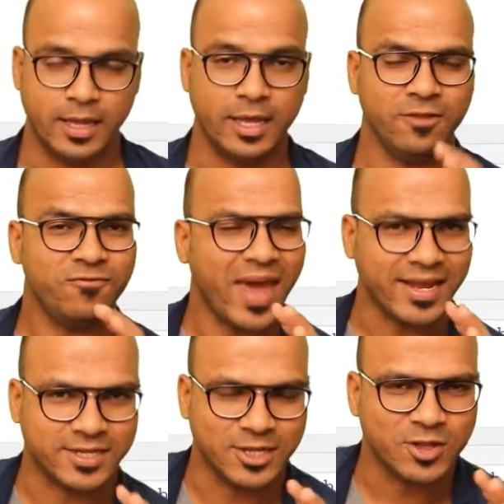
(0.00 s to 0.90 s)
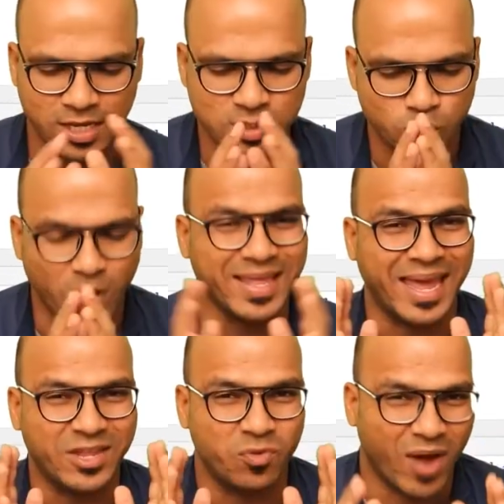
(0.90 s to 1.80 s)
In fact, there's one
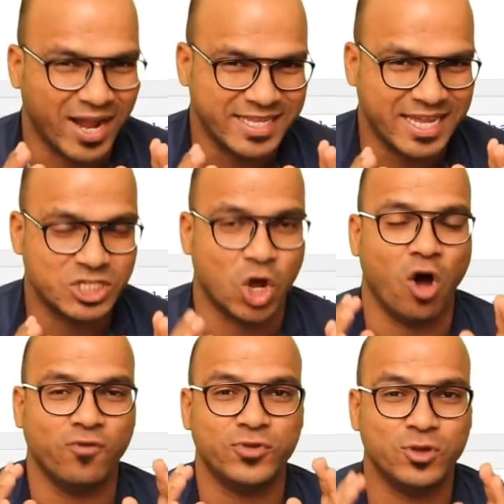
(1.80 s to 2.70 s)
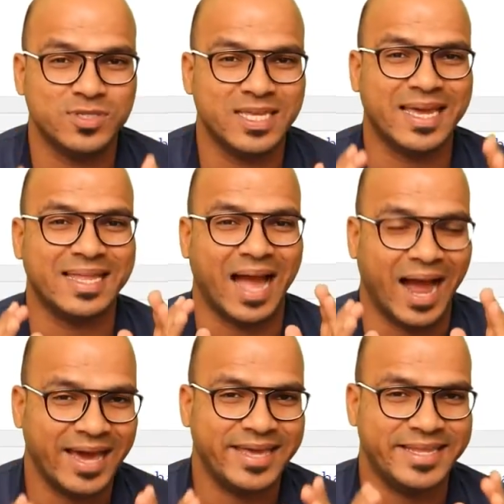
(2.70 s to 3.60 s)
advantage of using an
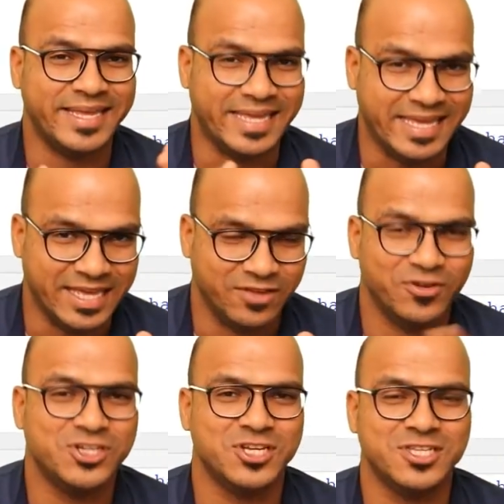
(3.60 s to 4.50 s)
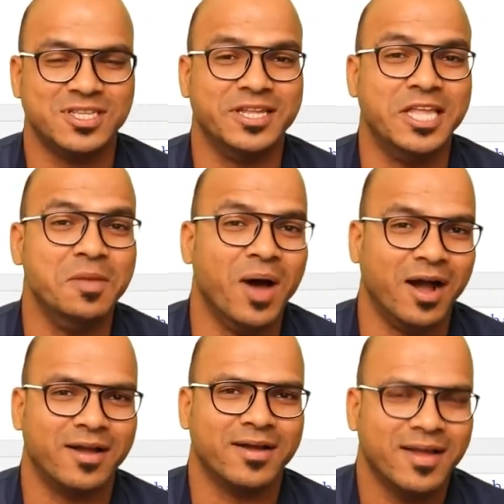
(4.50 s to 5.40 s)
IDE, which is
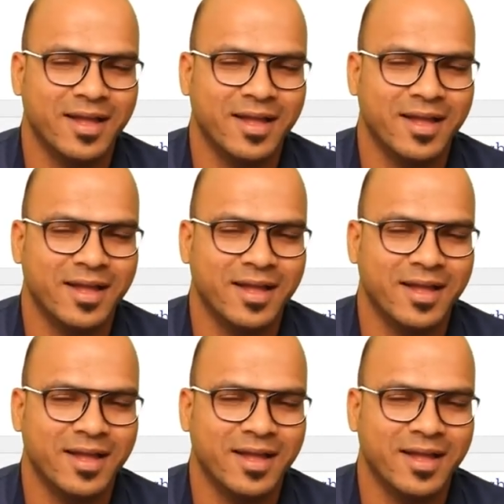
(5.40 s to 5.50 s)
debug.